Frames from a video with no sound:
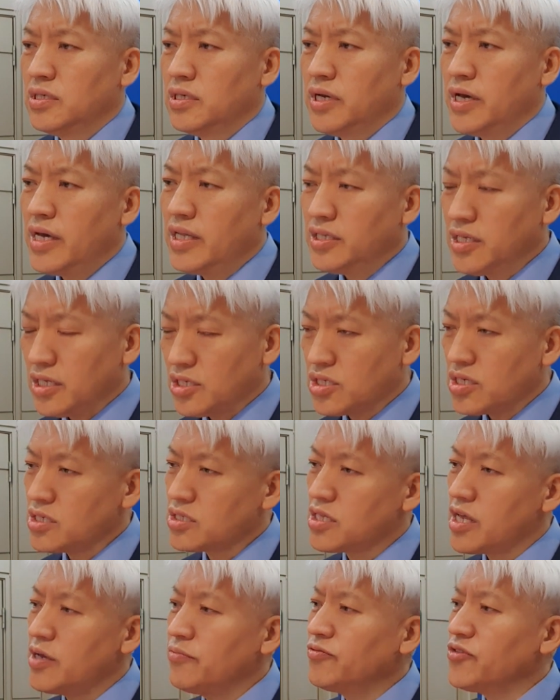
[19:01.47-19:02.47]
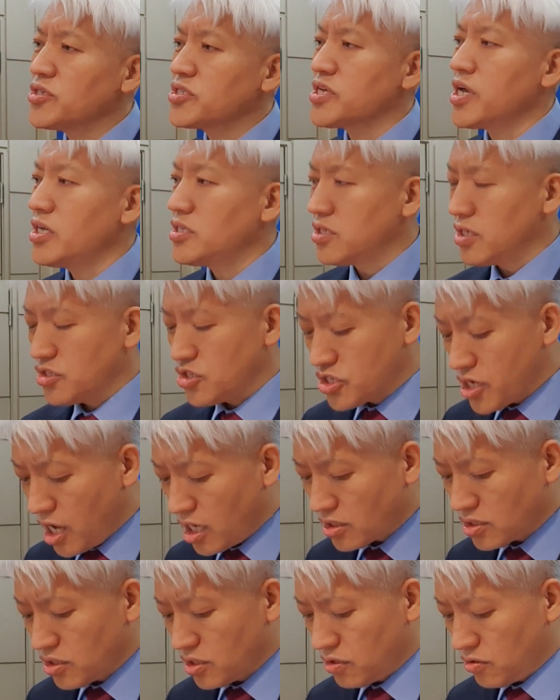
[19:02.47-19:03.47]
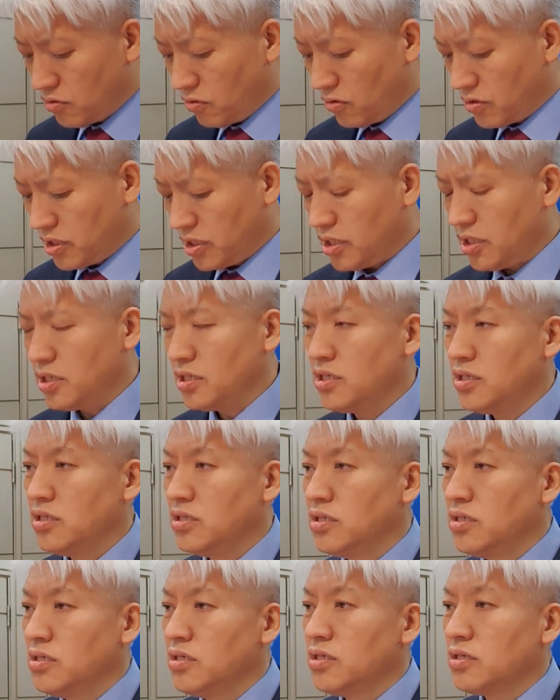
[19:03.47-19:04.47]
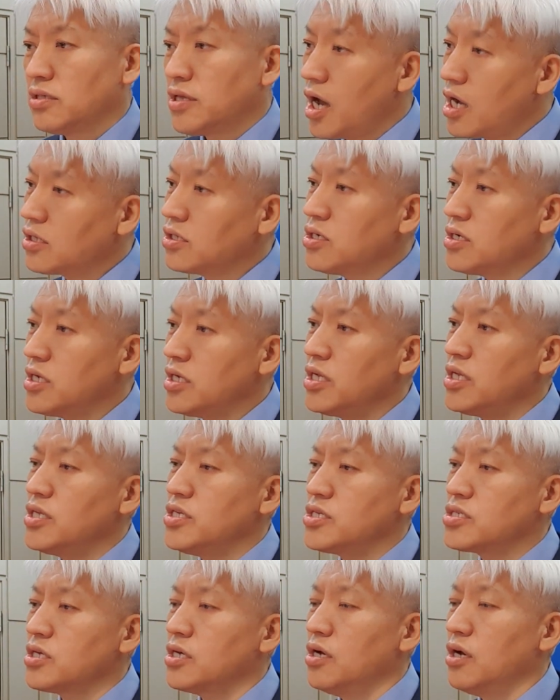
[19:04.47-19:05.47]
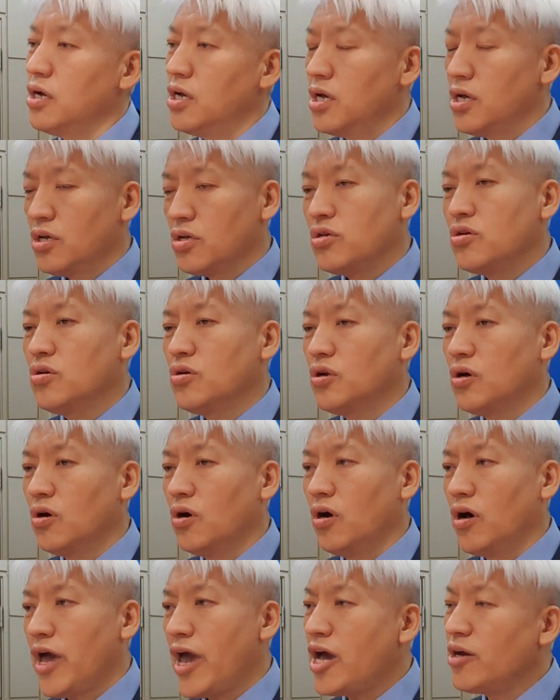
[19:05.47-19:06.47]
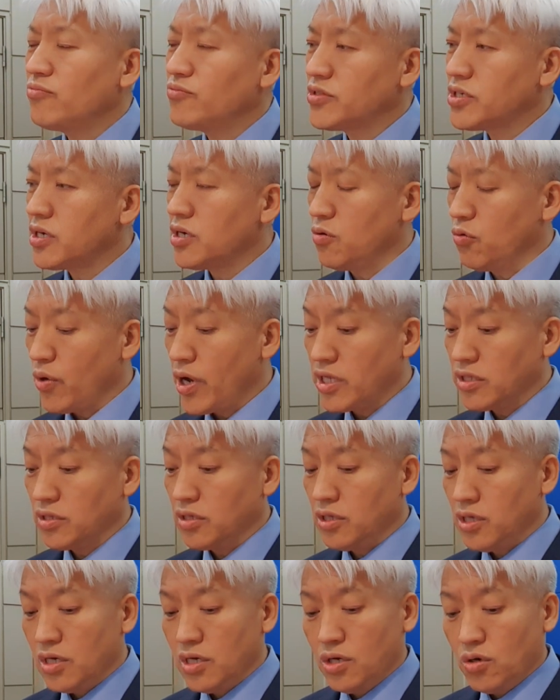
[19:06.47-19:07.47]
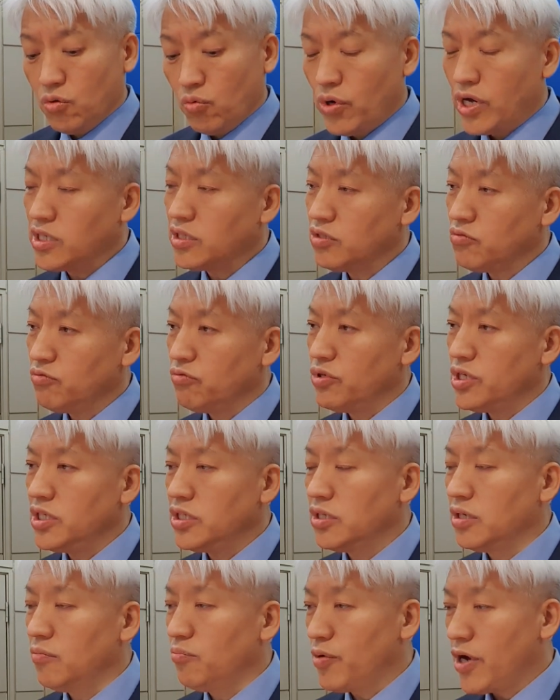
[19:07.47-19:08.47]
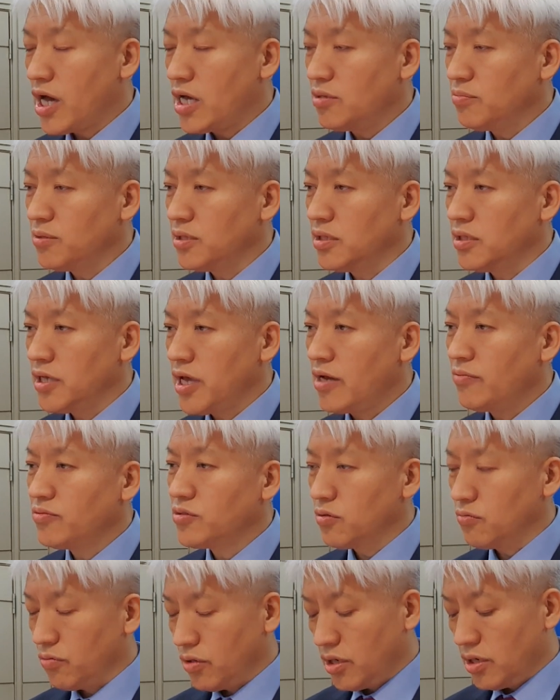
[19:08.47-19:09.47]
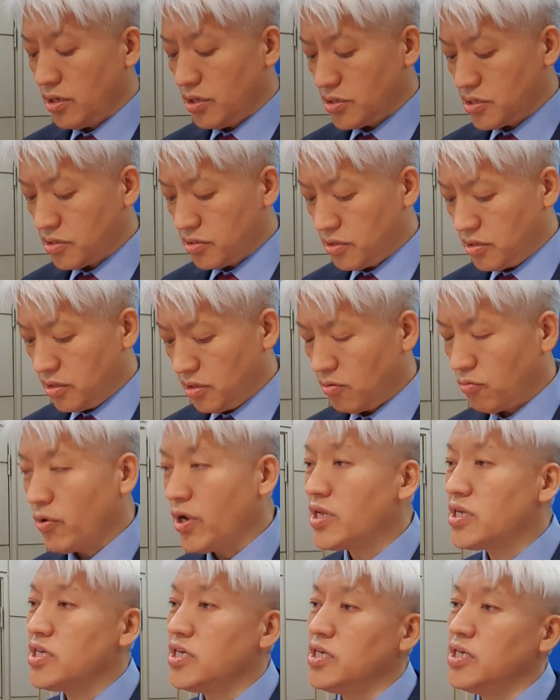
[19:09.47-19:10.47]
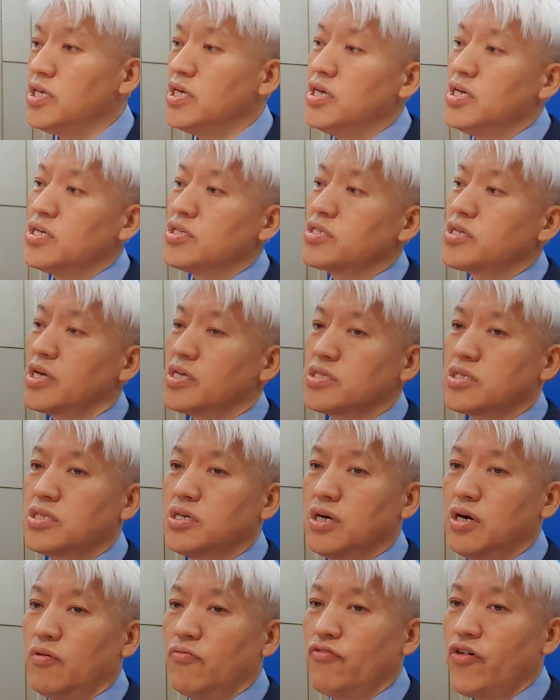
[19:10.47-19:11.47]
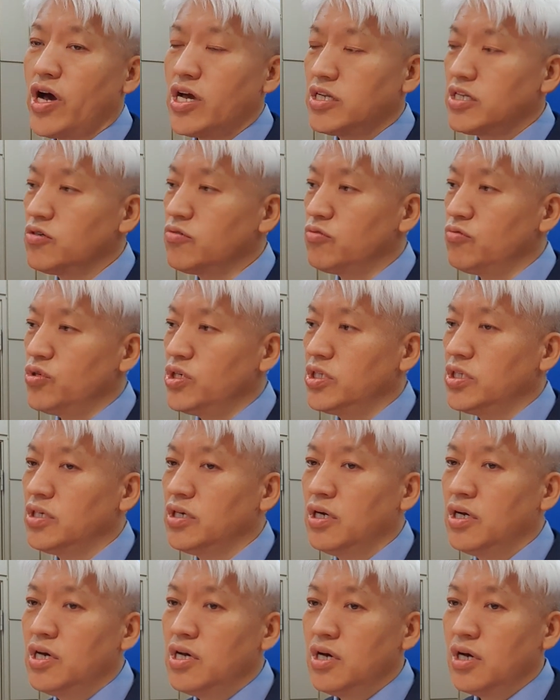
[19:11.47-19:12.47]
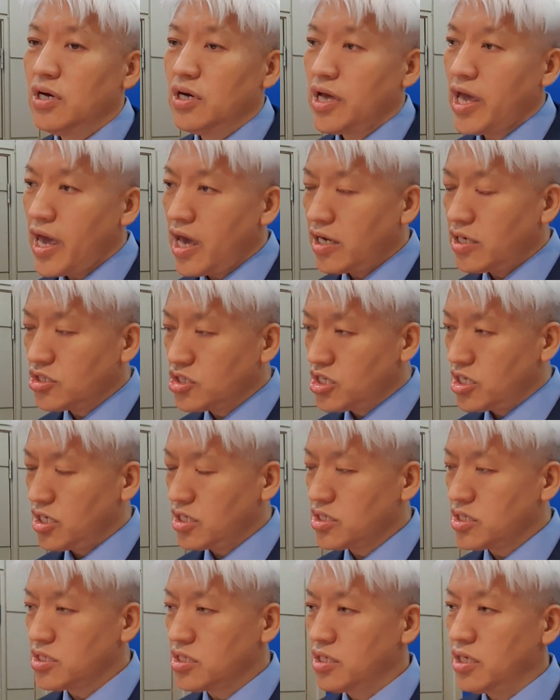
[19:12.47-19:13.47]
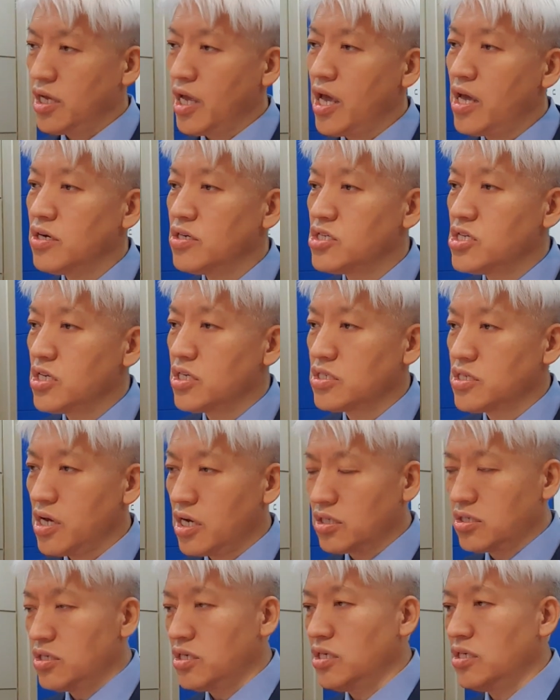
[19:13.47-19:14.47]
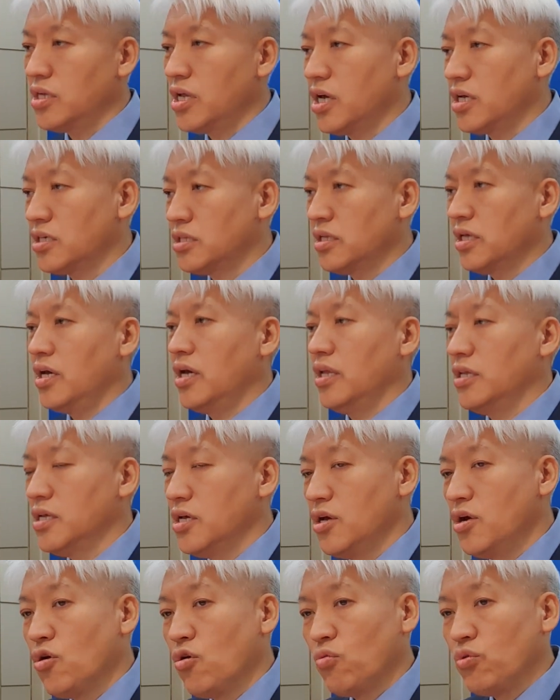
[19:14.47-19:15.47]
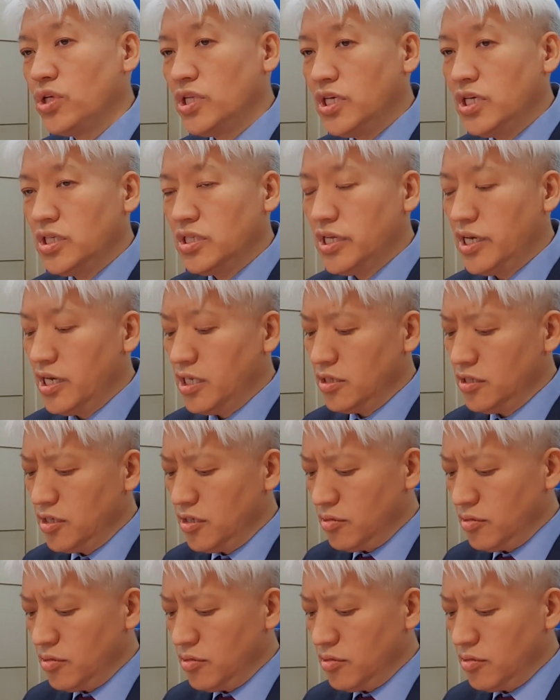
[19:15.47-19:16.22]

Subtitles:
And then just emphasizing doctrine only. Doctrine is, after when read the Bible, afterwards, when he just fighting with the heretic doctrine like that, we need that.